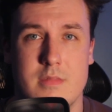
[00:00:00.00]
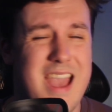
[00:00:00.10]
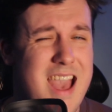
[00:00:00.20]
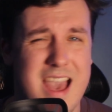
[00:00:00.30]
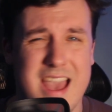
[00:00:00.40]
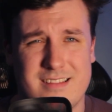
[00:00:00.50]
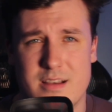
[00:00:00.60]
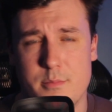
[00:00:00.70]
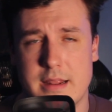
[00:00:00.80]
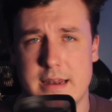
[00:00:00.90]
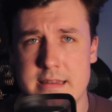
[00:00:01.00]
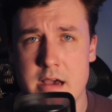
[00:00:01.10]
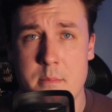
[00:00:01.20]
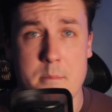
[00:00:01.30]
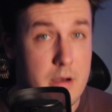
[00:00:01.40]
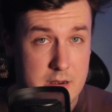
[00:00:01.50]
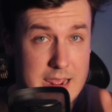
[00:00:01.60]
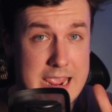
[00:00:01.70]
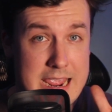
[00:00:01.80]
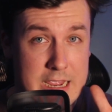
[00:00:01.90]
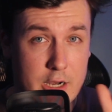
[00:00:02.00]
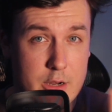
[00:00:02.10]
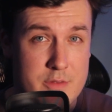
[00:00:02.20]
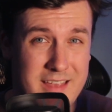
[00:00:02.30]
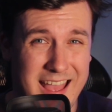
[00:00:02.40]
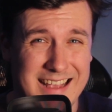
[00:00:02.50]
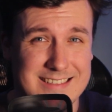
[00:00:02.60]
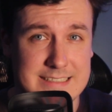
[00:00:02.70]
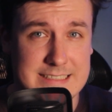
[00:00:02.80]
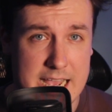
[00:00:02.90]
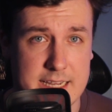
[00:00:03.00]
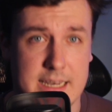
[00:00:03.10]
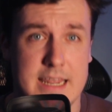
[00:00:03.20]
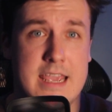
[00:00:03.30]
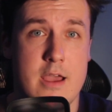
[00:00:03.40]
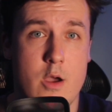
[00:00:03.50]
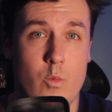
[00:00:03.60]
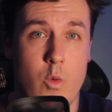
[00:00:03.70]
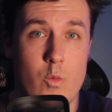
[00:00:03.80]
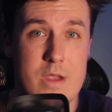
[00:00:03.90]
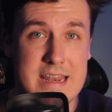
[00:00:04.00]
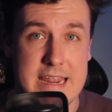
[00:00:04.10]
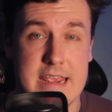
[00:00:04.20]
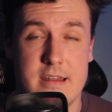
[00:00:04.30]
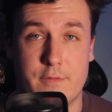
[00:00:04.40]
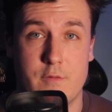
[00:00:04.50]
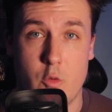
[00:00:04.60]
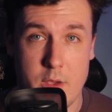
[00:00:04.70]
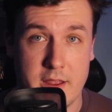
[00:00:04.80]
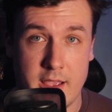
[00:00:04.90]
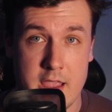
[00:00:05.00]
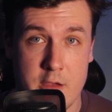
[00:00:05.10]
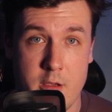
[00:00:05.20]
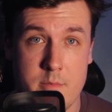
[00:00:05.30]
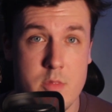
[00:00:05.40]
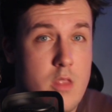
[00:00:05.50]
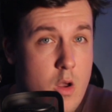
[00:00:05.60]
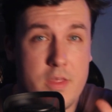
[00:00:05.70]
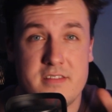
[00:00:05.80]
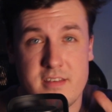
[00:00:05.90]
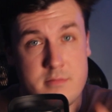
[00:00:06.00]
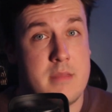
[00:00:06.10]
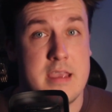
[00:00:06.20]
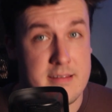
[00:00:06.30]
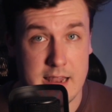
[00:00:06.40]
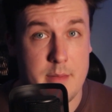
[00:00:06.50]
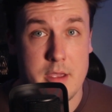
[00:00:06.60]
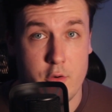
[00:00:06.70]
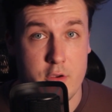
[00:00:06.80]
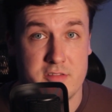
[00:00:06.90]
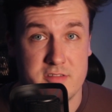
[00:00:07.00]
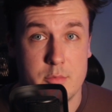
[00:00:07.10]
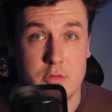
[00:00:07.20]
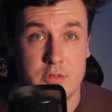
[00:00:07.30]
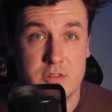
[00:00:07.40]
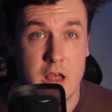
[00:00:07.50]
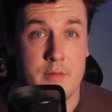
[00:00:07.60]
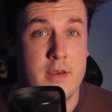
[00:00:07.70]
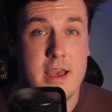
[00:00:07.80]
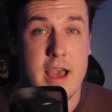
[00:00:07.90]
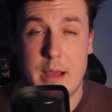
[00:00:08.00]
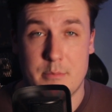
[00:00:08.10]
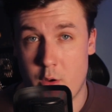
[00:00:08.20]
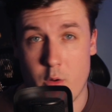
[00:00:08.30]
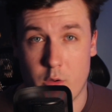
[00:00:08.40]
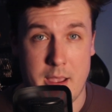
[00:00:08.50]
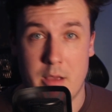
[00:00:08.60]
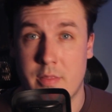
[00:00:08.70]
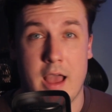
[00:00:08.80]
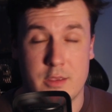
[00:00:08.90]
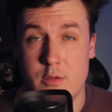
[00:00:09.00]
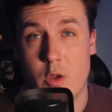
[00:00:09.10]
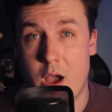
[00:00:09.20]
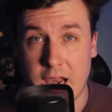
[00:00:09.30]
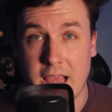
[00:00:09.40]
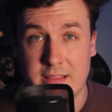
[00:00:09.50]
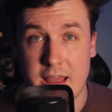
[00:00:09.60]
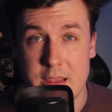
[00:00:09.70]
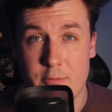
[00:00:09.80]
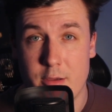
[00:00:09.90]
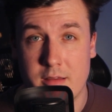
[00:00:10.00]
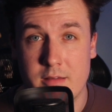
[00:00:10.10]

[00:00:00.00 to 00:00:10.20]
Yeah, it's completely dumb, but it includes exactly what we needed from the Whittaker era. No, this isn't me slamming Chris Chibnall's stuff, I'm not all about that, you know I like that era.